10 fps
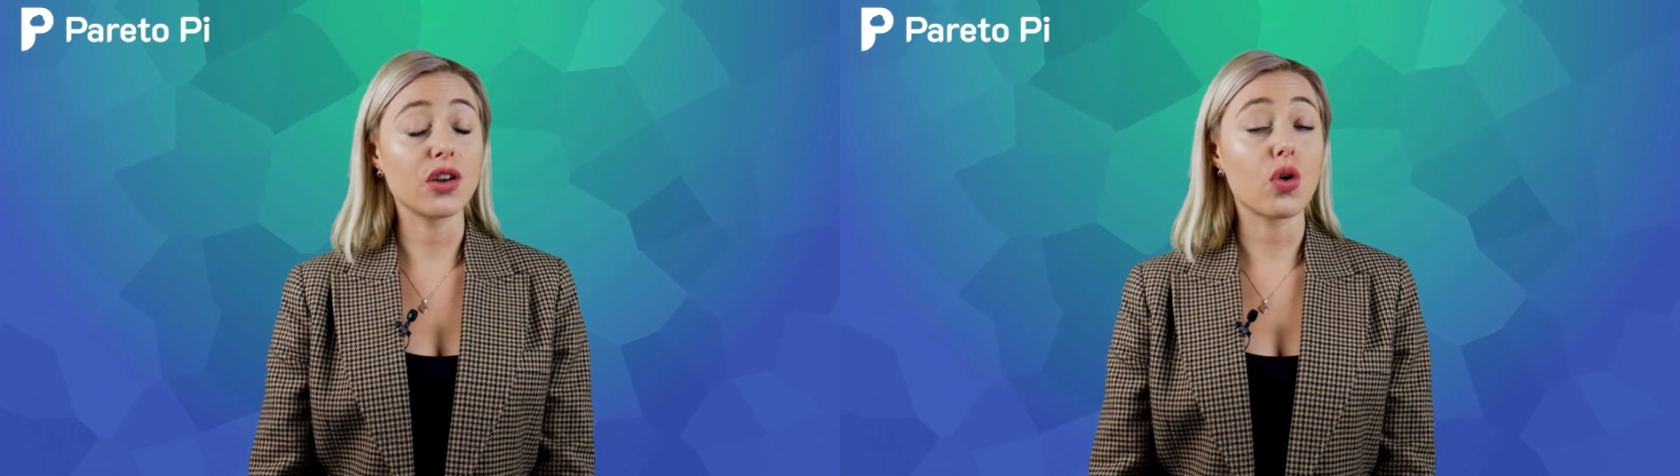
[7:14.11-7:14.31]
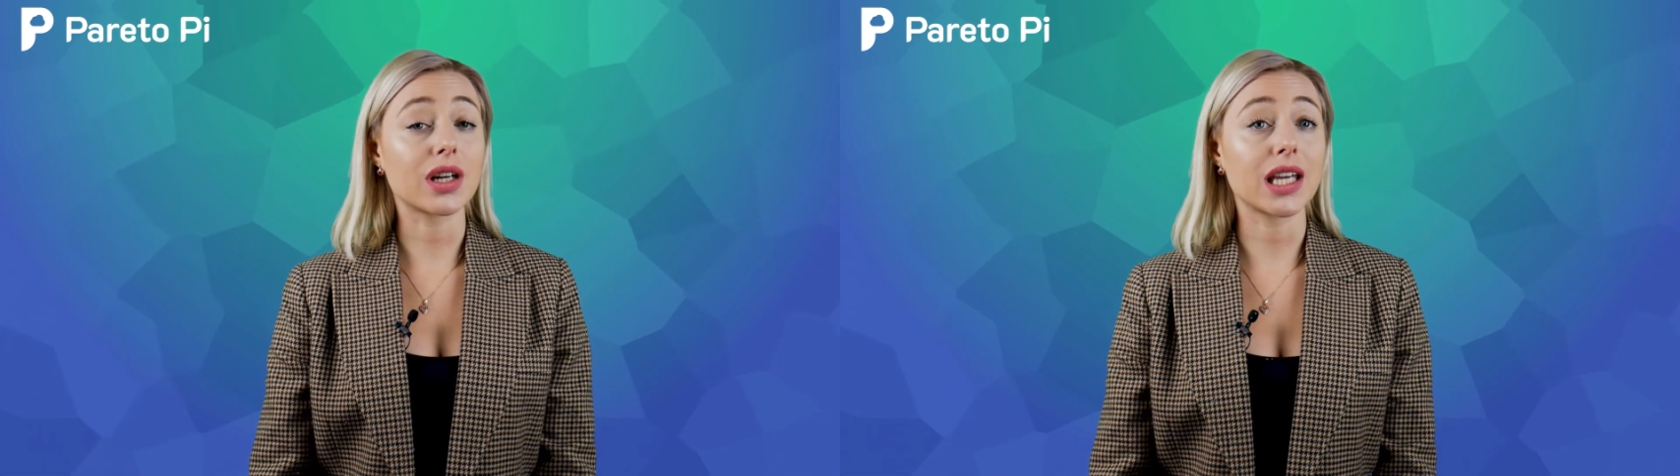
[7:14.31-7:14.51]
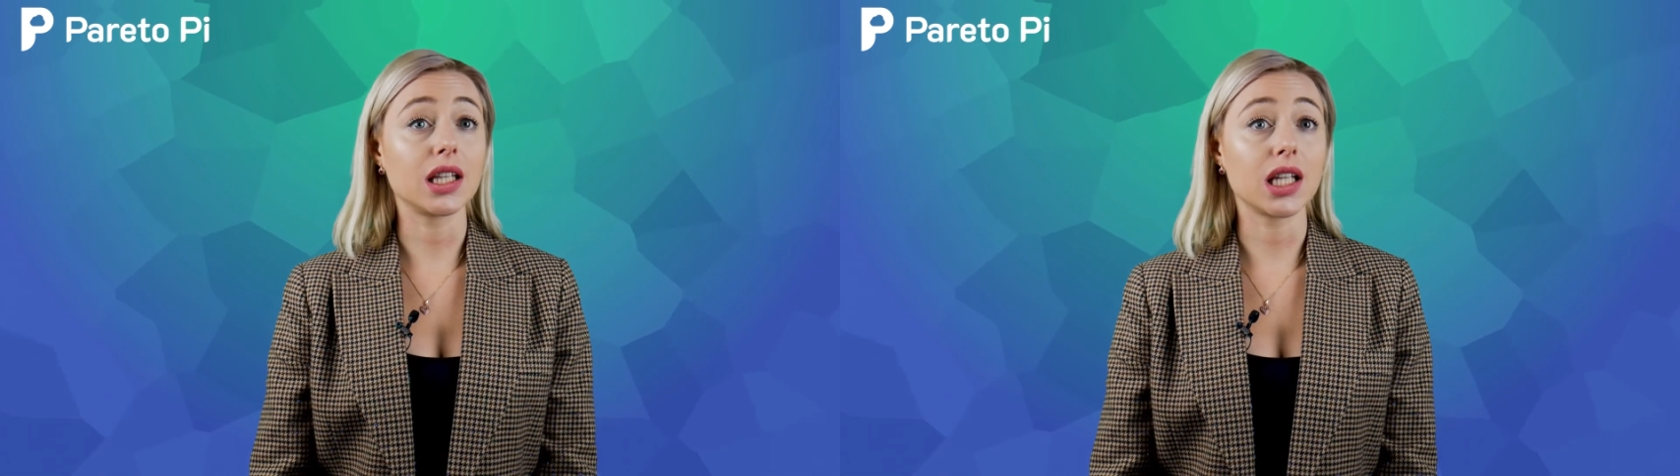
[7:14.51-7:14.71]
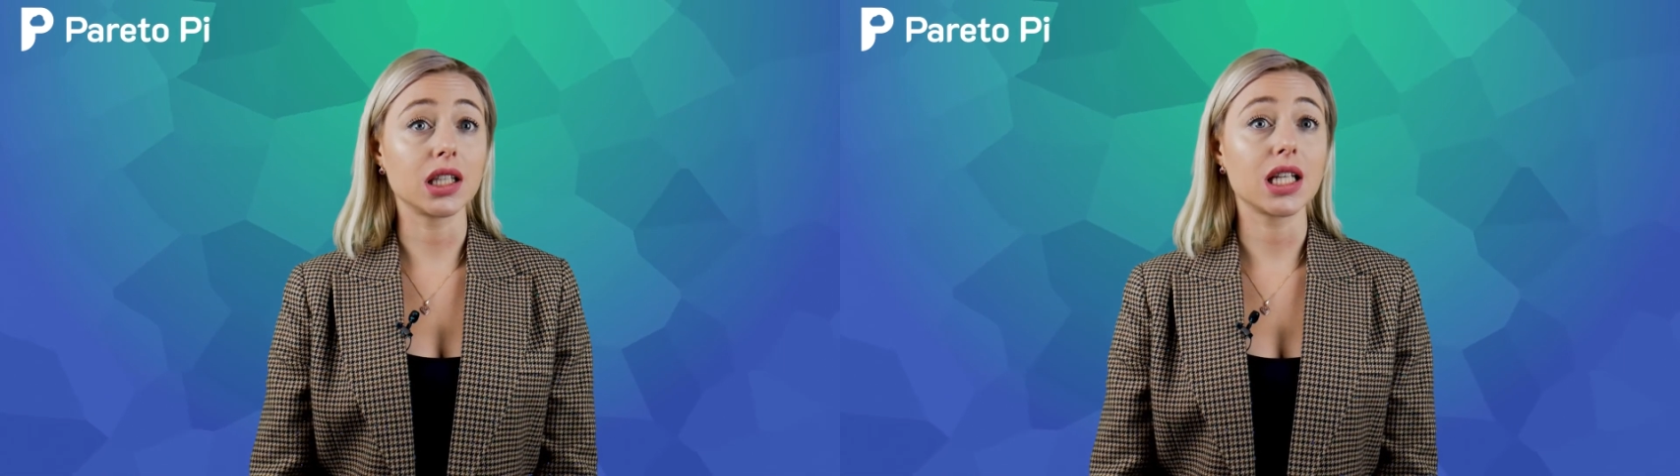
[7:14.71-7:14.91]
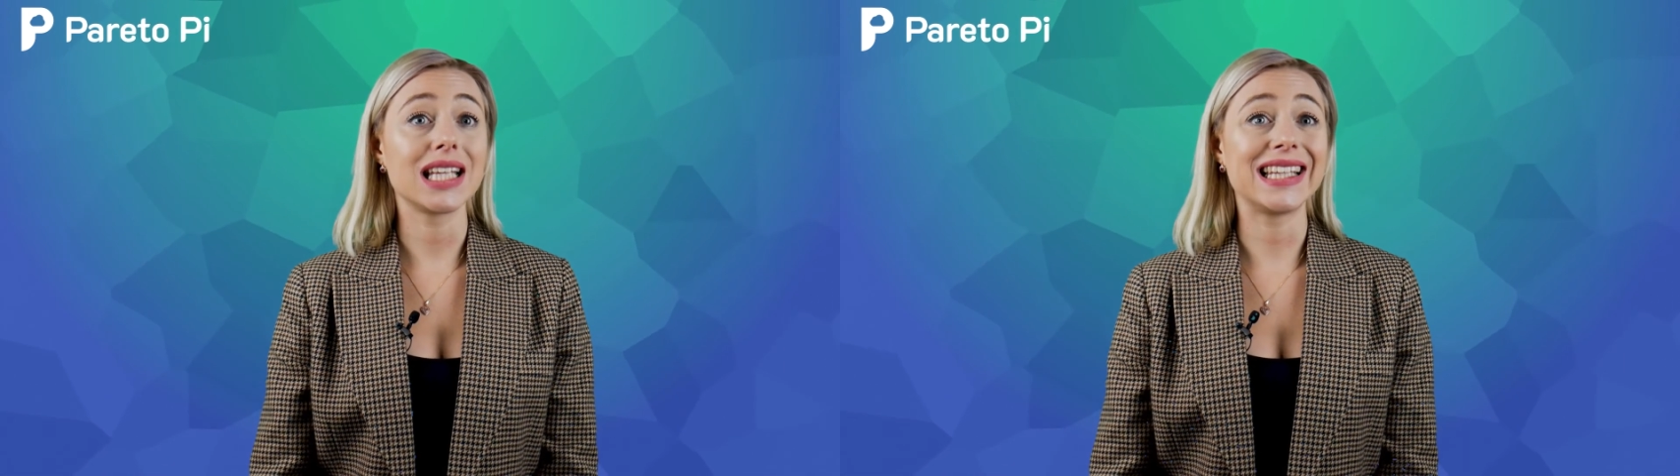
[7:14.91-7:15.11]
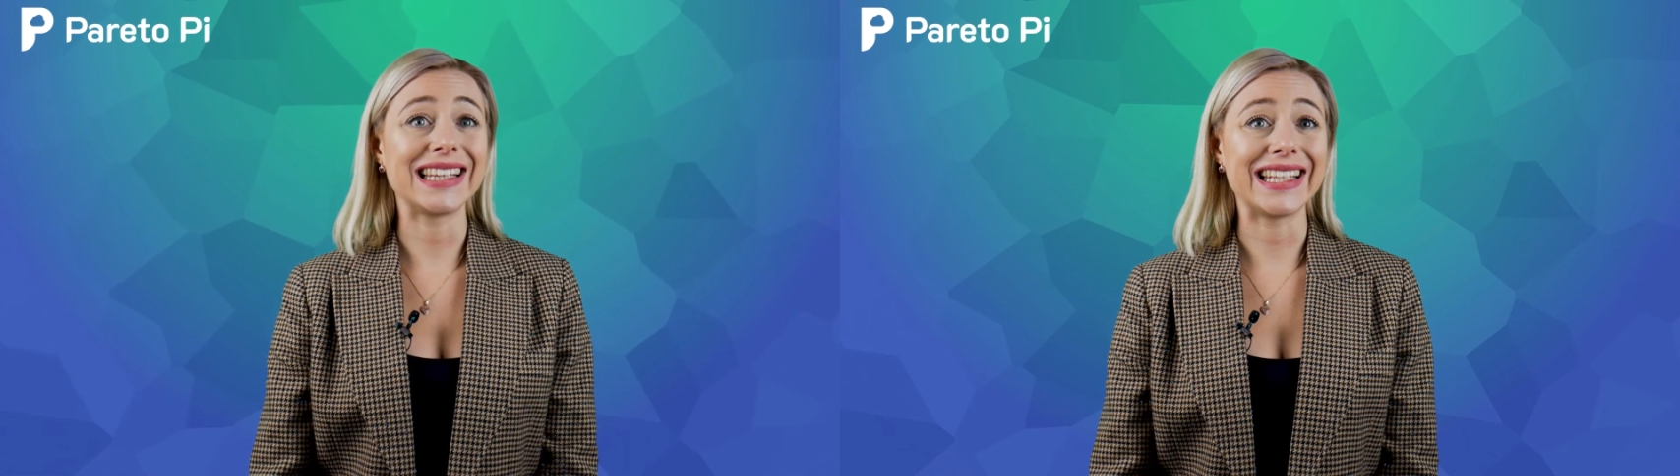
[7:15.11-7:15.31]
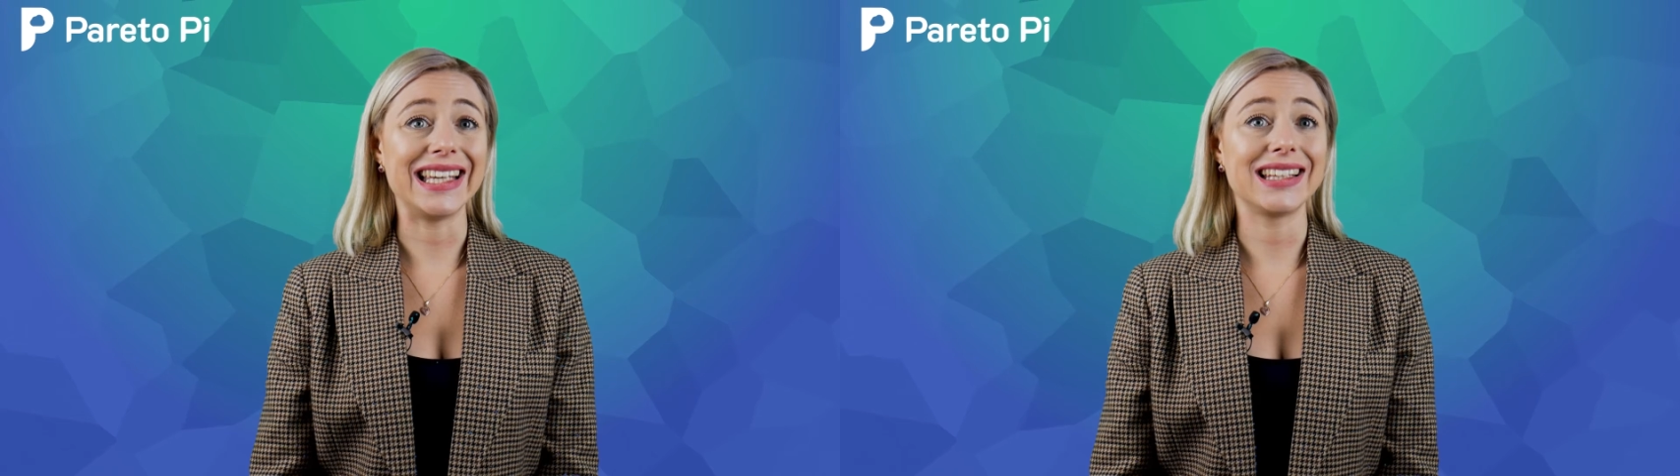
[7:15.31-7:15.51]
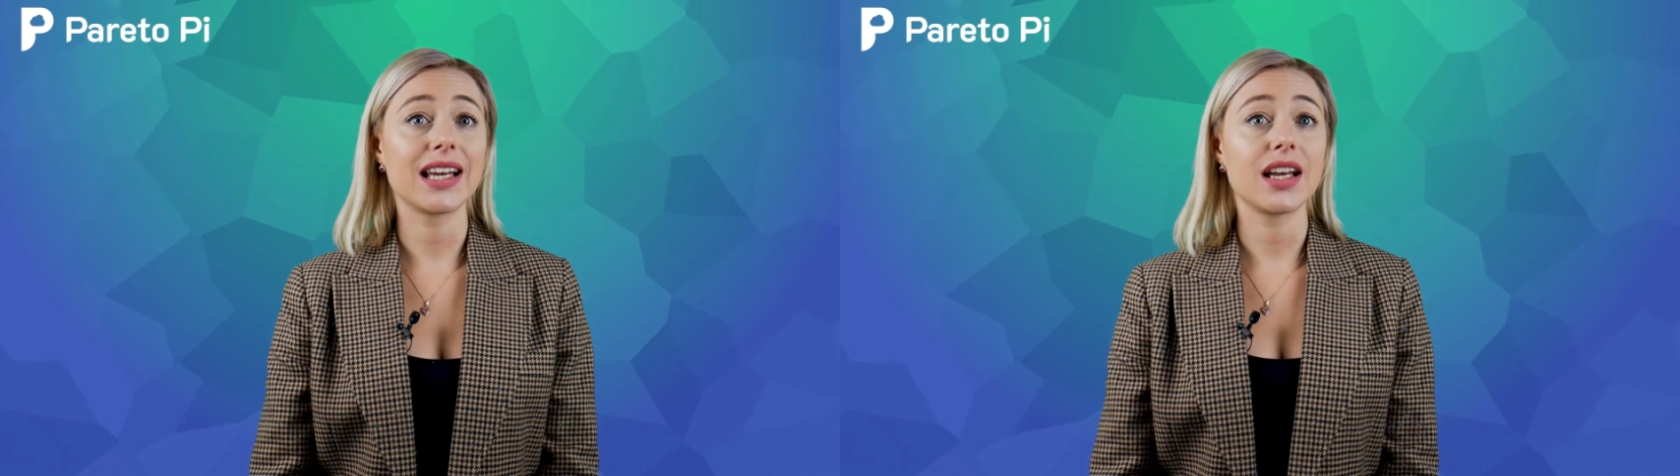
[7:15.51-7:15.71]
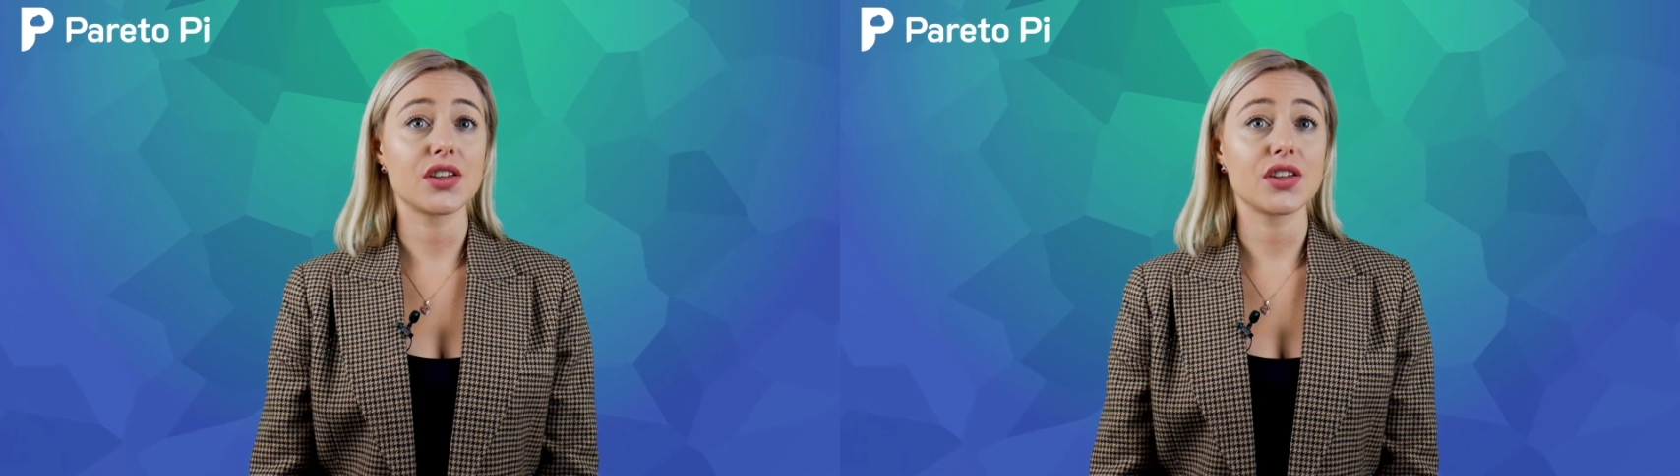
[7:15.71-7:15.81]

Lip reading: or cannot delete